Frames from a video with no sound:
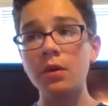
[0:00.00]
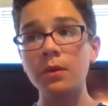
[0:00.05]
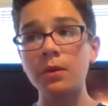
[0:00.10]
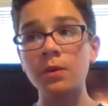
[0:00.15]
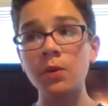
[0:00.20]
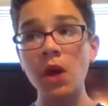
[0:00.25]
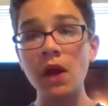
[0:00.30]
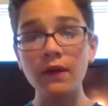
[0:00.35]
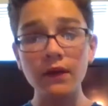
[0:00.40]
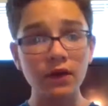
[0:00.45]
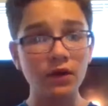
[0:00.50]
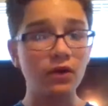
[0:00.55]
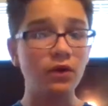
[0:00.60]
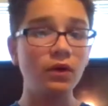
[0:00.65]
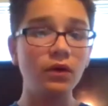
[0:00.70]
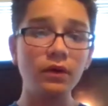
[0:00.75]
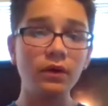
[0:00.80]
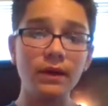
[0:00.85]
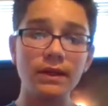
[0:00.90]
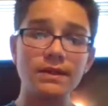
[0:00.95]
really
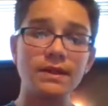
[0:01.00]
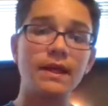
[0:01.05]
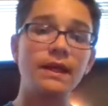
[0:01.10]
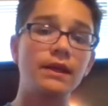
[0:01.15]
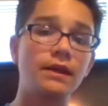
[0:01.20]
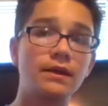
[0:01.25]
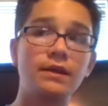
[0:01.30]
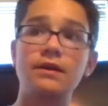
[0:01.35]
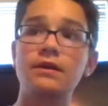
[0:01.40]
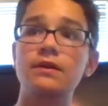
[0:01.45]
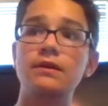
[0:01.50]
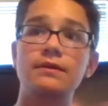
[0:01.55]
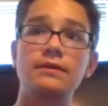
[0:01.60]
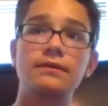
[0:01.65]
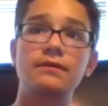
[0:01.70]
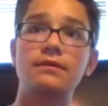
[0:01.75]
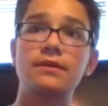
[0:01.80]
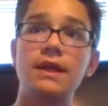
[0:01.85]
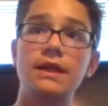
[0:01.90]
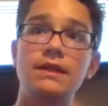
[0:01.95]
cool. It's like
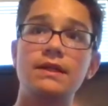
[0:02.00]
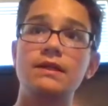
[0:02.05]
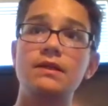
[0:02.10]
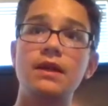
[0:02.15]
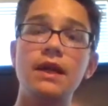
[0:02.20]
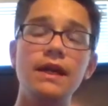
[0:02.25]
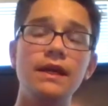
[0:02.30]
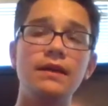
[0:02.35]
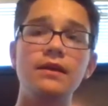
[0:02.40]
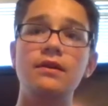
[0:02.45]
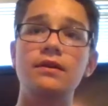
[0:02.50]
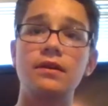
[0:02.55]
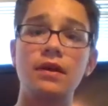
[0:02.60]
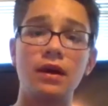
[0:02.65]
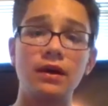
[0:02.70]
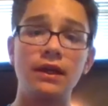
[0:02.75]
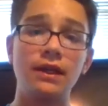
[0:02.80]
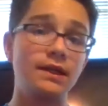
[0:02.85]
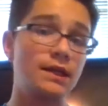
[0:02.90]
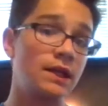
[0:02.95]
a
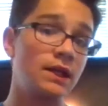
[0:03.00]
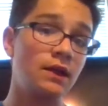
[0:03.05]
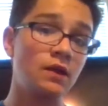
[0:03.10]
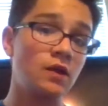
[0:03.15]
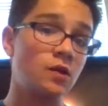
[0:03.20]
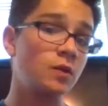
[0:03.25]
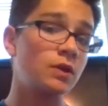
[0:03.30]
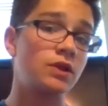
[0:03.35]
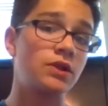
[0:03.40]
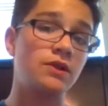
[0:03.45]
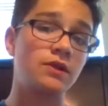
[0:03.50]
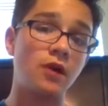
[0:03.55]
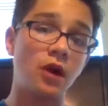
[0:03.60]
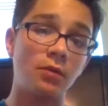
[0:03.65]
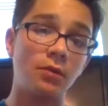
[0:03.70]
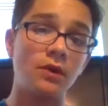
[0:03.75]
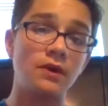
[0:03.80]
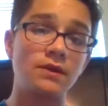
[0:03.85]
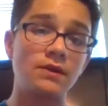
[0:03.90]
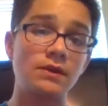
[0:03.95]
Nintendo Switch
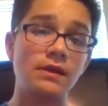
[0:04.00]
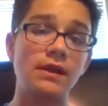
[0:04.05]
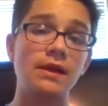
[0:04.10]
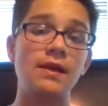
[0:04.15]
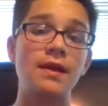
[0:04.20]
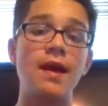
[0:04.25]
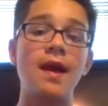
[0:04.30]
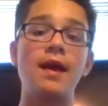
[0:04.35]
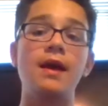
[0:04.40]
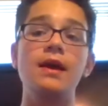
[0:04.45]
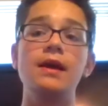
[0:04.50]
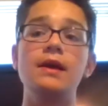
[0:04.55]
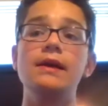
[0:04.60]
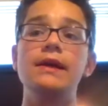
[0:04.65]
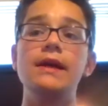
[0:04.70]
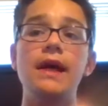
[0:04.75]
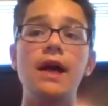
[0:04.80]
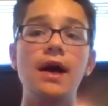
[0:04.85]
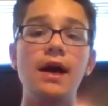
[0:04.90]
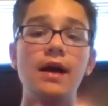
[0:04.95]
almost. Yeah.
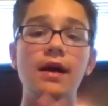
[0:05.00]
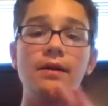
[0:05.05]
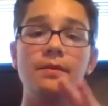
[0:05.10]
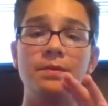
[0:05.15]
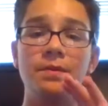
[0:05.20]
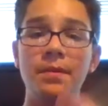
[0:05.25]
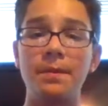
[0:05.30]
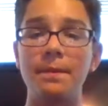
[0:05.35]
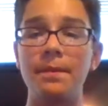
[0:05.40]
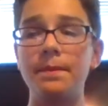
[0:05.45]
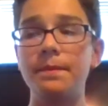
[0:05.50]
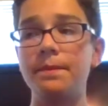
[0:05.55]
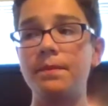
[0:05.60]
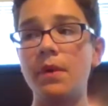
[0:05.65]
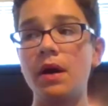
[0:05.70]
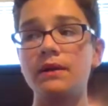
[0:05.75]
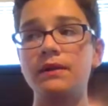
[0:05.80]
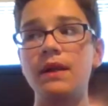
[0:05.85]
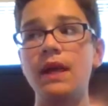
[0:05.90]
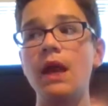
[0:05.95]

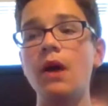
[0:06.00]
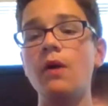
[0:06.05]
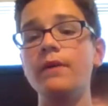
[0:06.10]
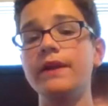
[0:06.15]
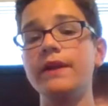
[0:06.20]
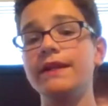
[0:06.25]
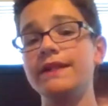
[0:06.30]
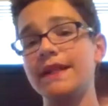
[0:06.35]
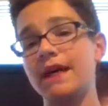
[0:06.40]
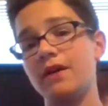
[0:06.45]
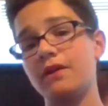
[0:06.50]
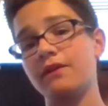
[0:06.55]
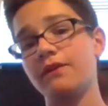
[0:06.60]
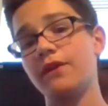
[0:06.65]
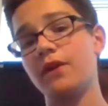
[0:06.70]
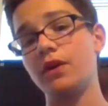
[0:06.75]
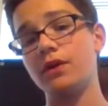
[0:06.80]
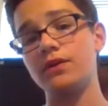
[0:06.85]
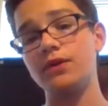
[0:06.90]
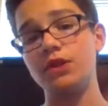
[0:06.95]
But the only
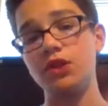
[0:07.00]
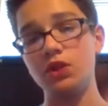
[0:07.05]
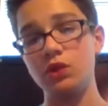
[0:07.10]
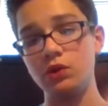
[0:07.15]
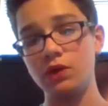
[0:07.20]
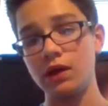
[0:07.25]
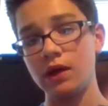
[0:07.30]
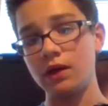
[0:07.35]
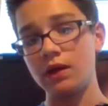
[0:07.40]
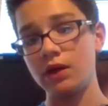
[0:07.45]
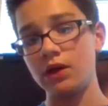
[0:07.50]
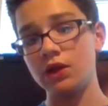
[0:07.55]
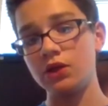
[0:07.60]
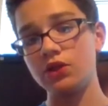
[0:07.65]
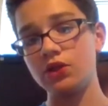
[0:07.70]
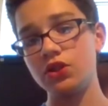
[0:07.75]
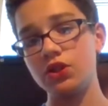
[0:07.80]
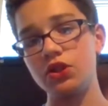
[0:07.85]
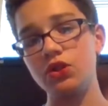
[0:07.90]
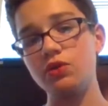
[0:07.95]
downfall to a
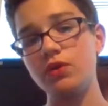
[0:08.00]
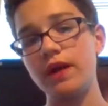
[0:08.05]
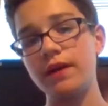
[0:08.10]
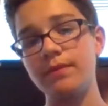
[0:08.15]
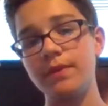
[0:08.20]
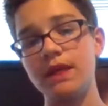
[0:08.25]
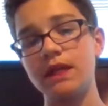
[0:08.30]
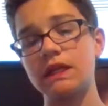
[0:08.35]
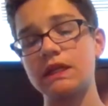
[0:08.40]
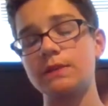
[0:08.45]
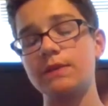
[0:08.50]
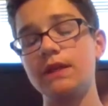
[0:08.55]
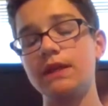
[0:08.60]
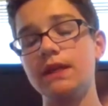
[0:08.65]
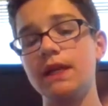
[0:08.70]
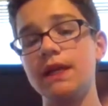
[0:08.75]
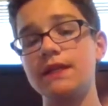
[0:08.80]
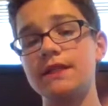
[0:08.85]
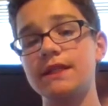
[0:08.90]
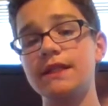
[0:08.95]

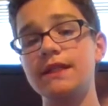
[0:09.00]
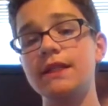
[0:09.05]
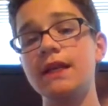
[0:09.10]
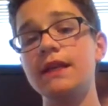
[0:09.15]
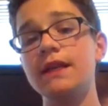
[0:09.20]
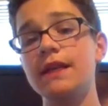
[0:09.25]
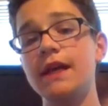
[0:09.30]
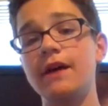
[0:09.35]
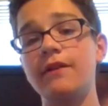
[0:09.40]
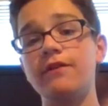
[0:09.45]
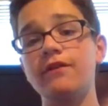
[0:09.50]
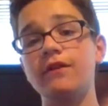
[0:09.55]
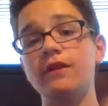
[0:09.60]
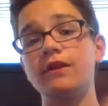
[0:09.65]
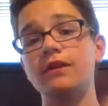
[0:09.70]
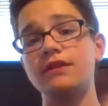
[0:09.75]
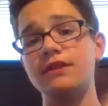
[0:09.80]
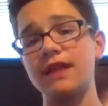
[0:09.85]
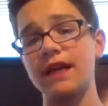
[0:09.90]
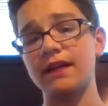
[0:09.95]
PSP is it didn't have
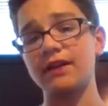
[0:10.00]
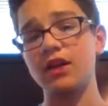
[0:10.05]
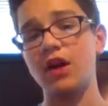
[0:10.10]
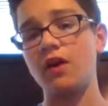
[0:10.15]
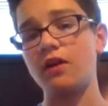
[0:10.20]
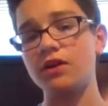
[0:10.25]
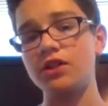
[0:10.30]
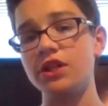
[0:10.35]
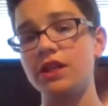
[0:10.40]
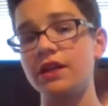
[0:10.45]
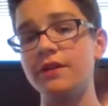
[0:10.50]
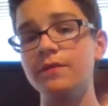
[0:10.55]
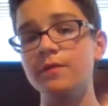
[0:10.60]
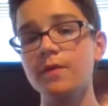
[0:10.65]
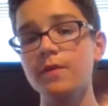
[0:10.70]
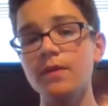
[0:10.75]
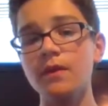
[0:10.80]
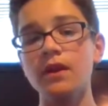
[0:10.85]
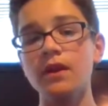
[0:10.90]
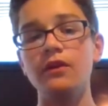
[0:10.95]
the technology
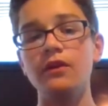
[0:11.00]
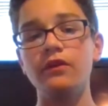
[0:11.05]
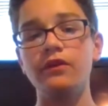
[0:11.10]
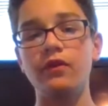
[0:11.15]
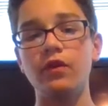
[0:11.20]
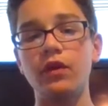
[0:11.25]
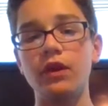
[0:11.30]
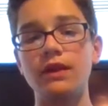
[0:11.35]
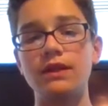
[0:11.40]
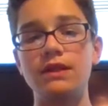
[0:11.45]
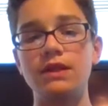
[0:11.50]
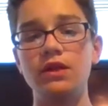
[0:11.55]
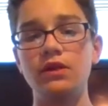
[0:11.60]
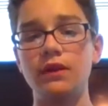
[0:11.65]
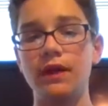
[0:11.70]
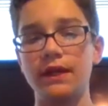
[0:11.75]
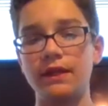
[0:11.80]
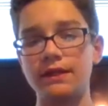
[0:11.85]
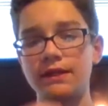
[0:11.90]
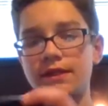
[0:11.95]
for it
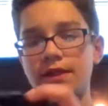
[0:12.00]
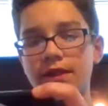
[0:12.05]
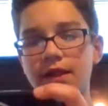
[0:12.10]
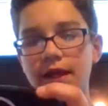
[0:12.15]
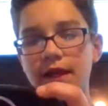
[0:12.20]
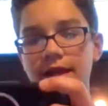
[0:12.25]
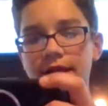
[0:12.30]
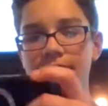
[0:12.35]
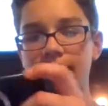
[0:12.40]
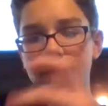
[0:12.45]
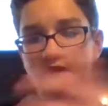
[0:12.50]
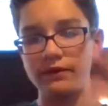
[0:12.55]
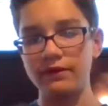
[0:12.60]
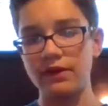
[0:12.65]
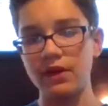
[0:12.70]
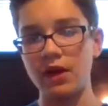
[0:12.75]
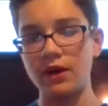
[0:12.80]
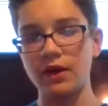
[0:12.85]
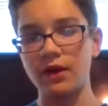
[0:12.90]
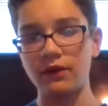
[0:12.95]
to like slide out,
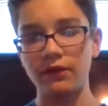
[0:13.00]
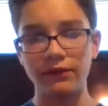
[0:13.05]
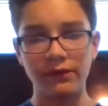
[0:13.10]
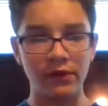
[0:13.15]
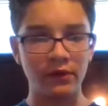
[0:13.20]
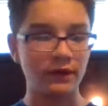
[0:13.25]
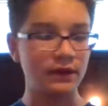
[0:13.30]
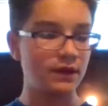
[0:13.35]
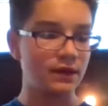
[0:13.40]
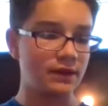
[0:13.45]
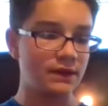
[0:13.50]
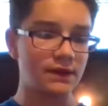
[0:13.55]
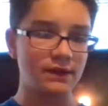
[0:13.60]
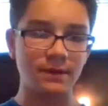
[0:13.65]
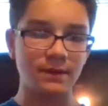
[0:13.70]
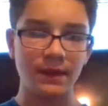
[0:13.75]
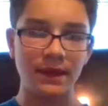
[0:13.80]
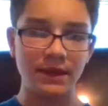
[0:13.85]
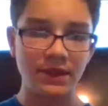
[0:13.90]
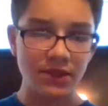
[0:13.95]
for the
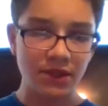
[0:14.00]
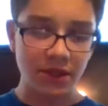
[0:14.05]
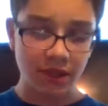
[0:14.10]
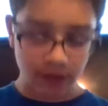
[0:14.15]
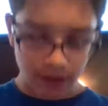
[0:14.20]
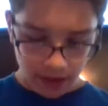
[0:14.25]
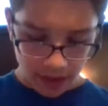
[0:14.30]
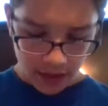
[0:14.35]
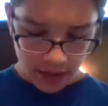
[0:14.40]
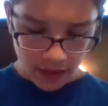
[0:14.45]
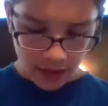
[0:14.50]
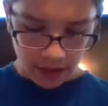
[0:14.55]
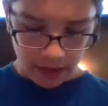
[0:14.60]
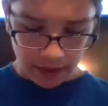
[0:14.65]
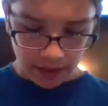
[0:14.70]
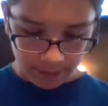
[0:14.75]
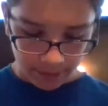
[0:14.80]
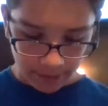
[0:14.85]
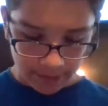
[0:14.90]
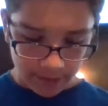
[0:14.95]
Switch.
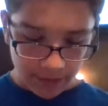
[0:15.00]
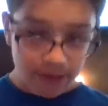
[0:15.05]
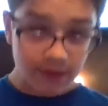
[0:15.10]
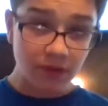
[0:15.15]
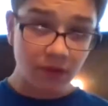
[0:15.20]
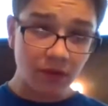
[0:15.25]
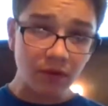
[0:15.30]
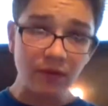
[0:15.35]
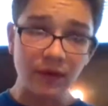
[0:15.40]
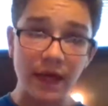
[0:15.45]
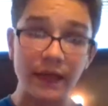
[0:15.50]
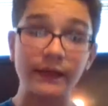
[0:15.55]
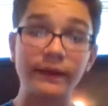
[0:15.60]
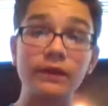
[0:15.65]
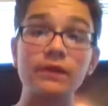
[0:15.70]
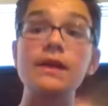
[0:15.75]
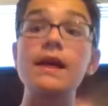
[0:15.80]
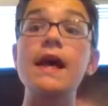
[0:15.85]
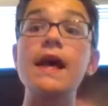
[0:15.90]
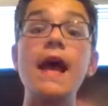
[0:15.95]
but it's cool.
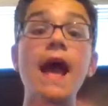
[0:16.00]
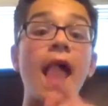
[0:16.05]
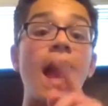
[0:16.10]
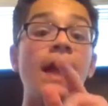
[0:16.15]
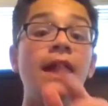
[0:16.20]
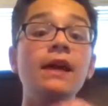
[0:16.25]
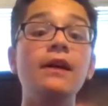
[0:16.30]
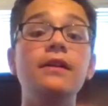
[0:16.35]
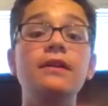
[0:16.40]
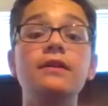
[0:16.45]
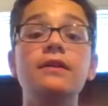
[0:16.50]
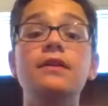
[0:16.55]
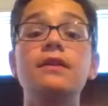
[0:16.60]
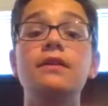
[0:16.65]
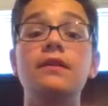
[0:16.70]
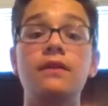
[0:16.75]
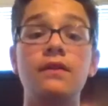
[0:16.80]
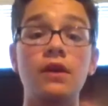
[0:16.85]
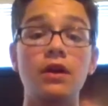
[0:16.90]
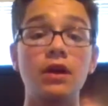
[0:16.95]
And
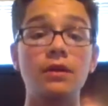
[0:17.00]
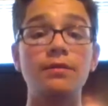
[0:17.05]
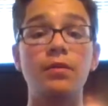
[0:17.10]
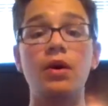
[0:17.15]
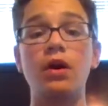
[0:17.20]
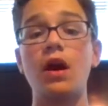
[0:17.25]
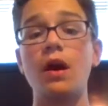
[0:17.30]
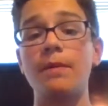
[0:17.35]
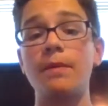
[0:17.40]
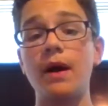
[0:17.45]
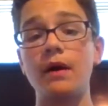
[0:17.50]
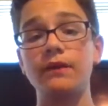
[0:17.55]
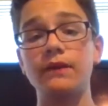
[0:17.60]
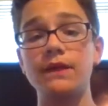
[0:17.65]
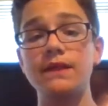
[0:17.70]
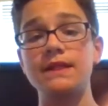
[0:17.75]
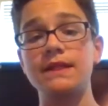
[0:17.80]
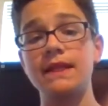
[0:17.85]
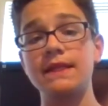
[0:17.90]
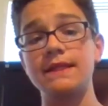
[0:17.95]
the good part
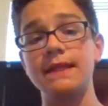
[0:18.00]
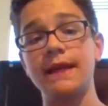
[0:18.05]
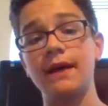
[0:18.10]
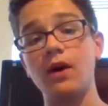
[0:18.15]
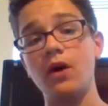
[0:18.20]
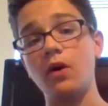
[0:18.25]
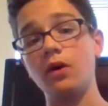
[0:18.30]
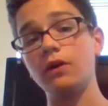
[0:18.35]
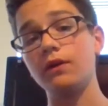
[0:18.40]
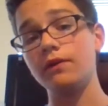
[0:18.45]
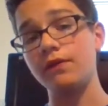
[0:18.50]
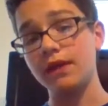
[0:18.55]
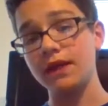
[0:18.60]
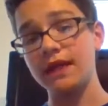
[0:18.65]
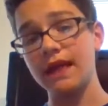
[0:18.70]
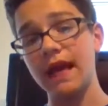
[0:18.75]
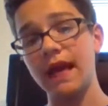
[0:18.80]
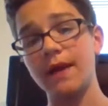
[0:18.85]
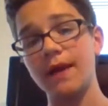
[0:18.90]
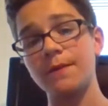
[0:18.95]
about this is that all of
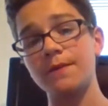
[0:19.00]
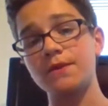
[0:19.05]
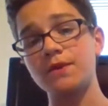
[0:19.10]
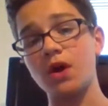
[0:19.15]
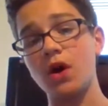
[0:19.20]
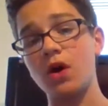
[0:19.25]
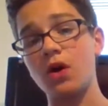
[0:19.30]
the games